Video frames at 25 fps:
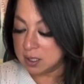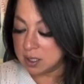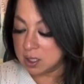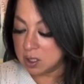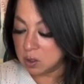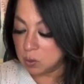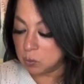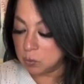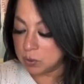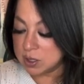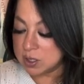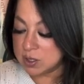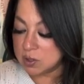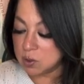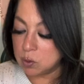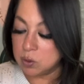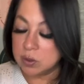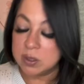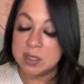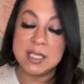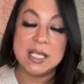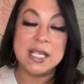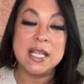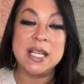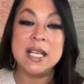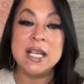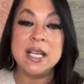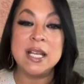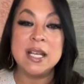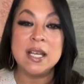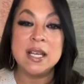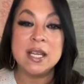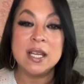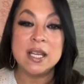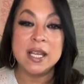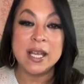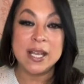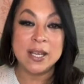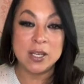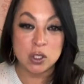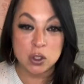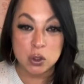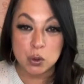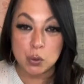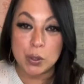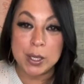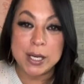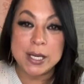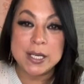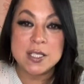resulting in
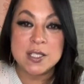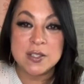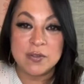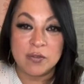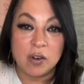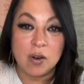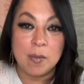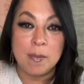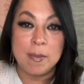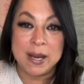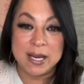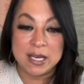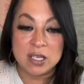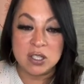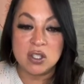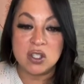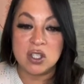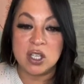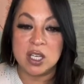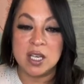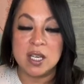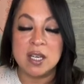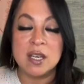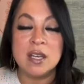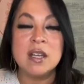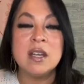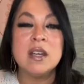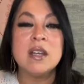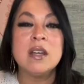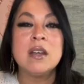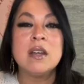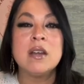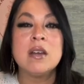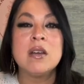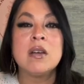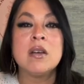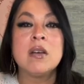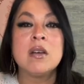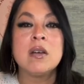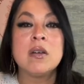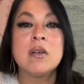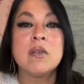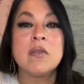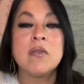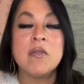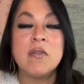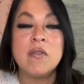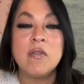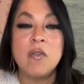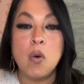transformation
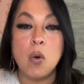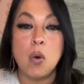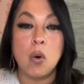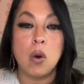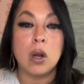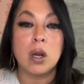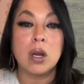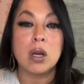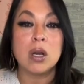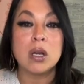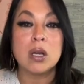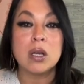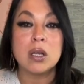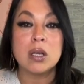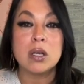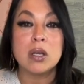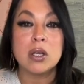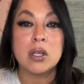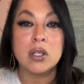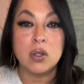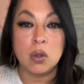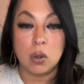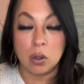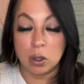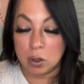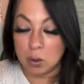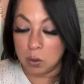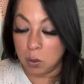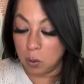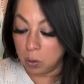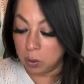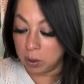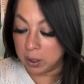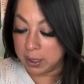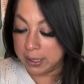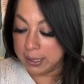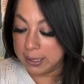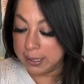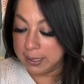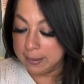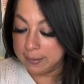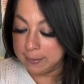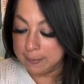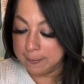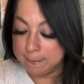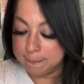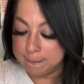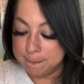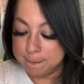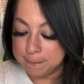for your glory.
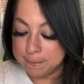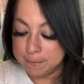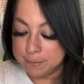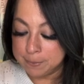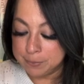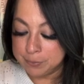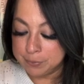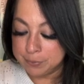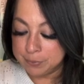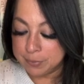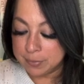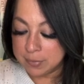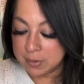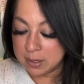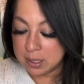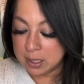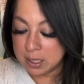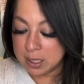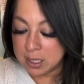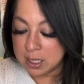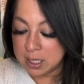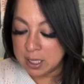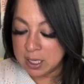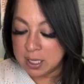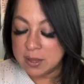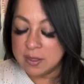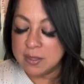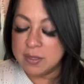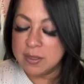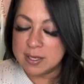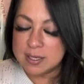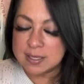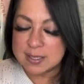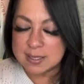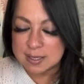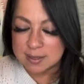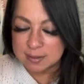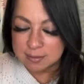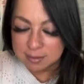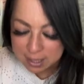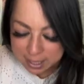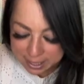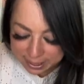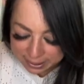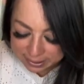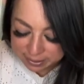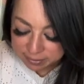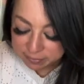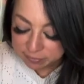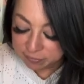This
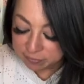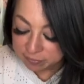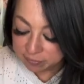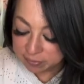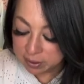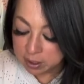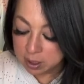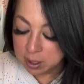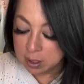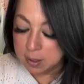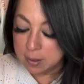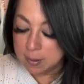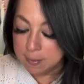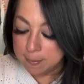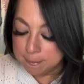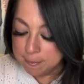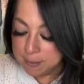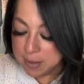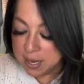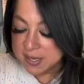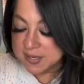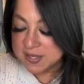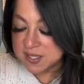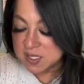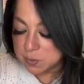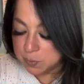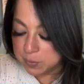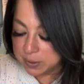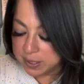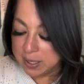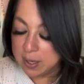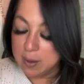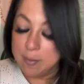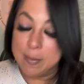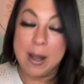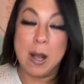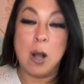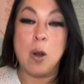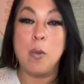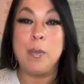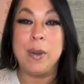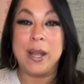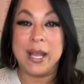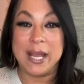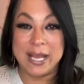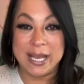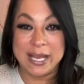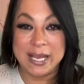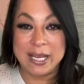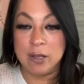life must be about
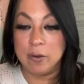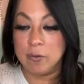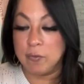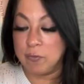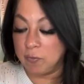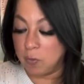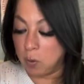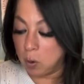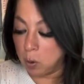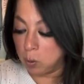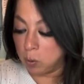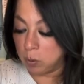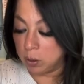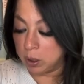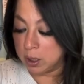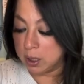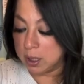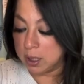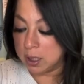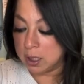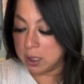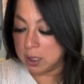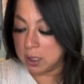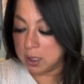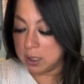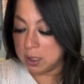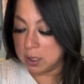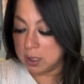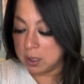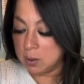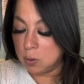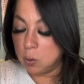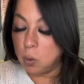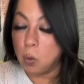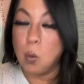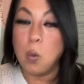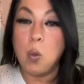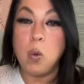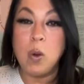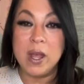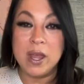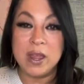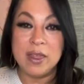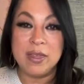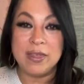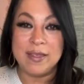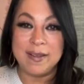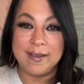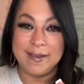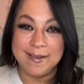paying it forward.
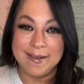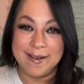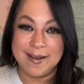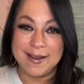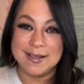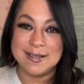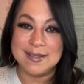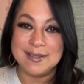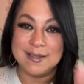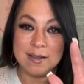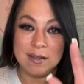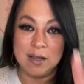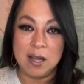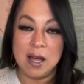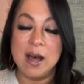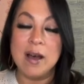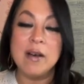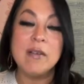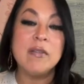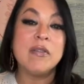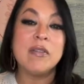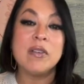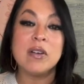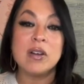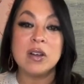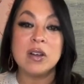With God's love,